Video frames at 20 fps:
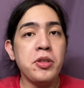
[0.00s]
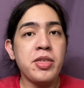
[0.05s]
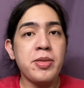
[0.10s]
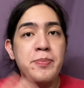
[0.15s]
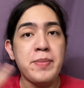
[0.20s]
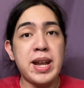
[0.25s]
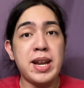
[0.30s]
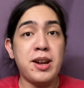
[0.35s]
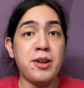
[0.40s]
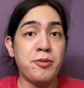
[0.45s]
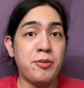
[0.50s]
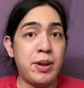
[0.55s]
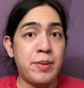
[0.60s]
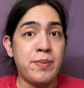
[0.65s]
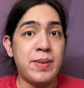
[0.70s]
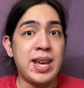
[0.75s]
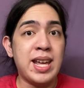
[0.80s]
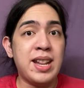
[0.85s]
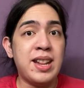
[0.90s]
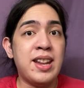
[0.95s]
men and
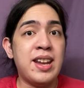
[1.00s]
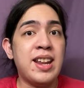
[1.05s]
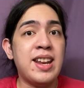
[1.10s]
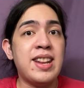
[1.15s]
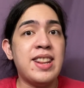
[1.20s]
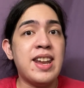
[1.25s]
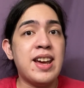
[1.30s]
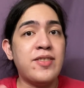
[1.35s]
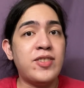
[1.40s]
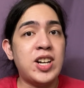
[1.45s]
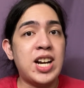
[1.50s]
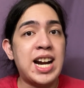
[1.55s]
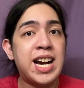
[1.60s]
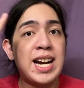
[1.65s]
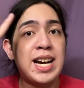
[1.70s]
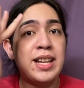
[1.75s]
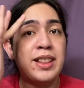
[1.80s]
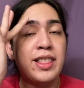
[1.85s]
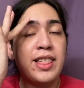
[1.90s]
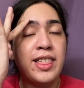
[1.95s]
women never
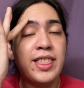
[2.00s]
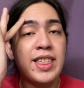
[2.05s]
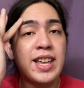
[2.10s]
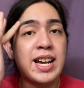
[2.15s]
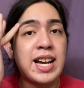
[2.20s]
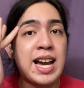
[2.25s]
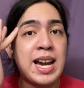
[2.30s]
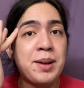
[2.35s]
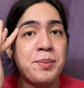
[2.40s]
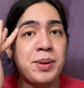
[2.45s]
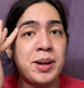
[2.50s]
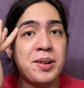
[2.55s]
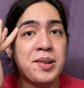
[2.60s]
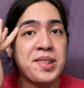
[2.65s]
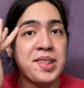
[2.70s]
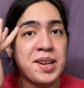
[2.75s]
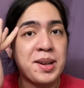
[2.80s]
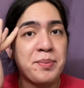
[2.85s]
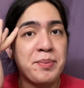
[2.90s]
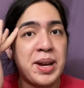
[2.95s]
had thick eyebrows
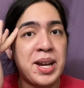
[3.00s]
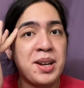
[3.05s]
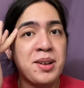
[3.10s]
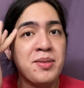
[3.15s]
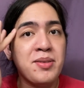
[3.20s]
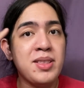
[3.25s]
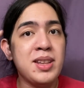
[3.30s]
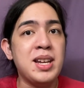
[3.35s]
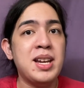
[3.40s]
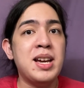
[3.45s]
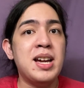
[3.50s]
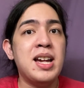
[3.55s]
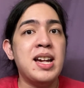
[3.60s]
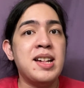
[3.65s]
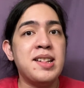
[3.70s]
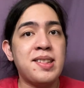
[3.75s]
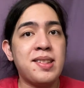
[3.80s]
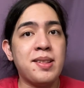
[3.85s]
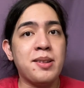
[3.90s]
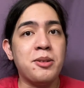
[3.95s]
like mine.
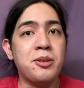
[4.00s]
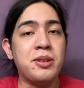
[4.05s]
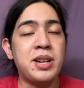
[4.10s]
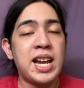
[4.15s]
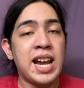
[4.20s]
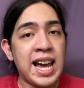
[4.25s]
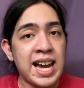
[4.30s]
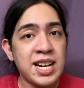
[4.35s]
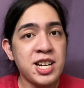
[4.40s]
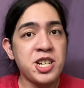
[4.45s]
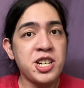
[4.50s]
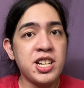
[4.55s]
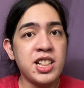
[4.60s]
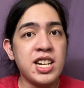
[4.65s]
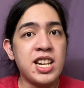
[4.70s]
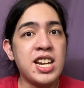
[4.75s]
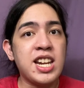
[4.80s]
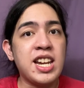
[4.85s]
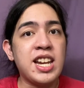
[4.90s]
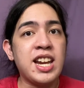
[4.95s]
So they
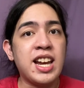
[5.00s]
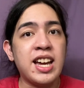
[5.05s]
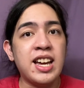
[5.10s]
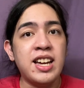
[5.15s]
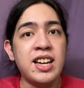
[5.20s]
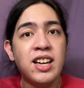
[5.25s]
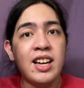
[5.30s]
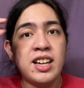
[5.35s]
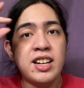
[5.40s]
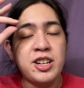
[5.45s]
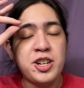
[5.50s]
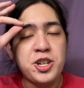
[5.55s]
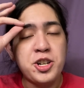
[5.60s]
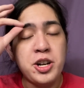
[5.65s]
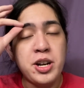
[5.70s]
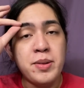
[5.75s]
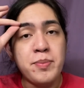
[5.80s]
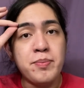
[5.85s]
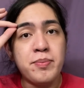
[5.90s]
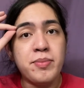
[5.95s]
actually
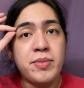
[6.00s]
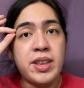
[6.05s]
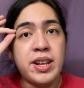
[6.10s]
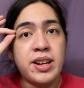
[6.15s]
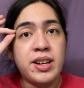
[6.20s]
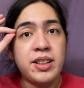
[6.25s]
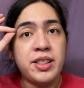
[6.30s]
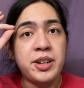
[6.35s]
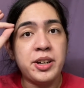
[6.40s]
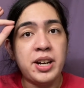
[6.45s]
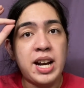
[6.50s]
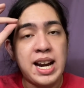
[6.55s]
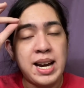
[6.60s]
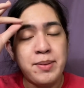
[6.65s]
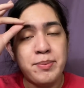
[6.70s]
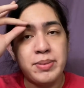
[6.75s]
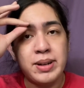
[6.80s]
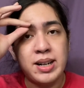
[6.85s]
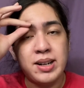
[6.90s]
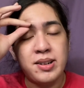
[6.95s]
trimmed their
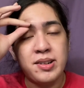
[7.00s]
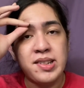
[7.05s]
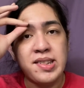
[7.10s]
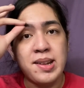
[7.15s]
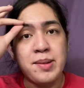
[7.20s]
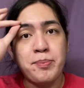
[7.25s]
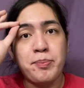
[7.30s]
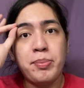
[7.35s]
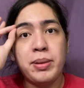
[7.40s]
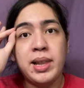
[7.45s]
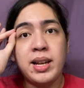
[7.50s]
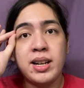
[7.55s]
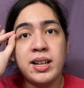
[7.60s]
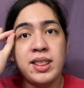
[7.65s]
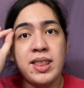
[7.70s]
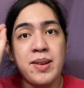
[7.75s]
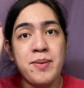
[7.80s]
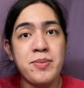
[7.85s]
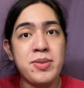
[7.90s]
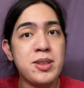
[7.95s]
eyebrows and plucked
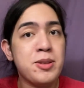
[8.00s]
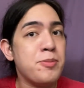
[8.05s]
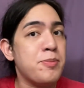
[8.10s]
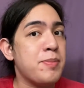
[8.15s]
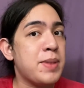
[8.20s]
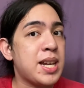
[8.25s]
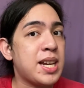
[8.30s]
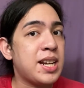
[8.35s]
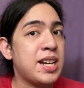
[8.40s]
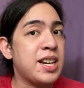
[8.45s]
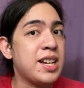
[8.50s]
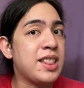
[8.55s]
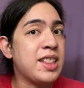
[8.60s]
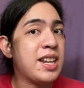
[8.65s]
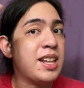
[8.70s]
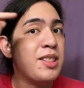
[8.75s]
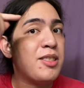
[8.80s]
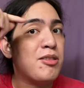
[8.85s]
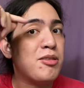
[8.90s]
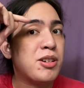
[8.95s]
them to make it
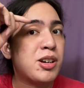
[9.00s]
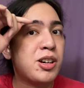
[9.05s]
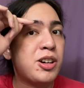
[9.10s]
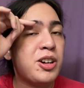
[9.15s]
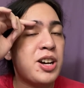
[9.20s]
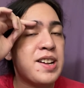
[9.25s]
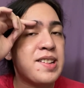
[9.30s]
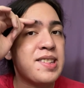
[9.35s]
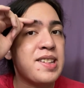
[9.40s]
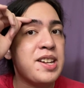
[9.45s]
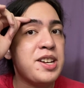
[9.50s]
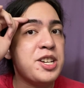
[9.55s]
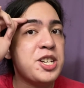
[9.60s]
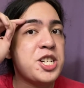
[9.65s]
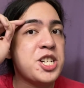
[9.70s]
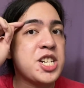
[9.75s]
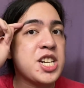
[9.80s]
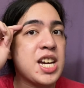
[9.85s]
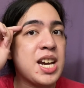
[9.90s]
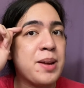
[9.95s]
into a crescent
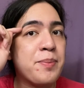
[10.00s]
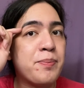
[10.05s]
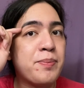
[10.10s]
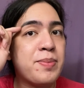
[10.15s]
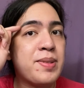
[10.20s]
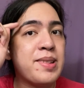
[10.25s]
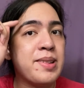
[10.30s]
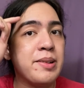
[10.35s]
shape. So